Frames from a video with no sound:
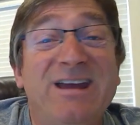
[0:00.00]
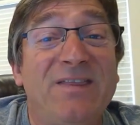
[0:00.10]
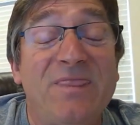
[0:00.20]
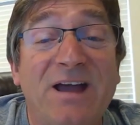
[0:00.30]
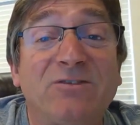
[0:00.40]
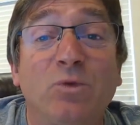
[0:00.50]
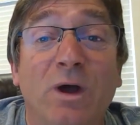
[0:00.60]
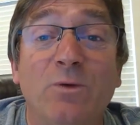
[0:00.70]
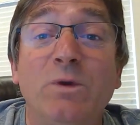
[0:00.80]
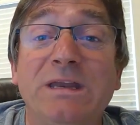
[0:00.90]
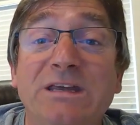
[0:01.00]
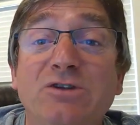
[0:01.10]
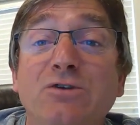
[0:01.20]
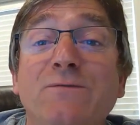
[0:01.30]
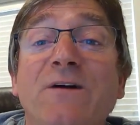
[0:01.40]
And that's why we need
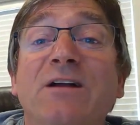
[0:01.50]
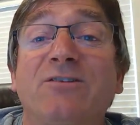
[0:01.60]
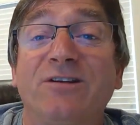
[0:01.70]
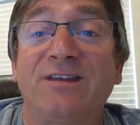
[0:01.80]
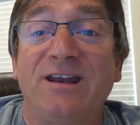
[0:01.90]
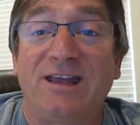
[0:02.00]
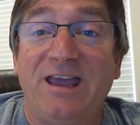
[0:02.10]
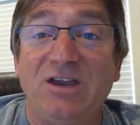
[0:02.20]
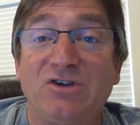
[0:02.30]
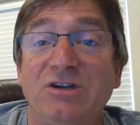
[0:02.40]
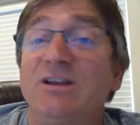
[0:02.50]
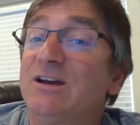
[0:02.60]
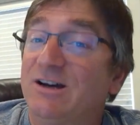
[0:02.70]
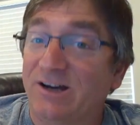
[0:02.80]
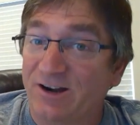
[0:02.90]
two-factor authentication
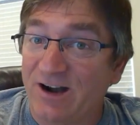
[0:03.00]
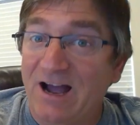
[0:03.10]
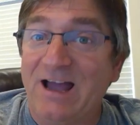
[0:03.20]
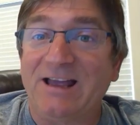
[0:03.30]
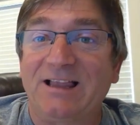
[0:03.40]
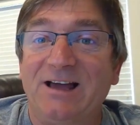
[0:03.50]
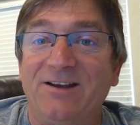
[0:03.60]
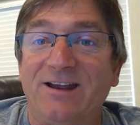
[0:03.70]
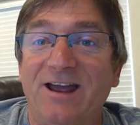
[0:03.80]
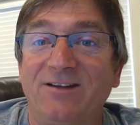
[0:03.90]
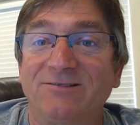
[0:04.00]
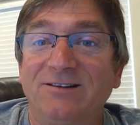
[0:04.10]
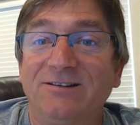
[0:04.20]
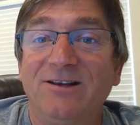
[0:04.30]
on our iCloud account.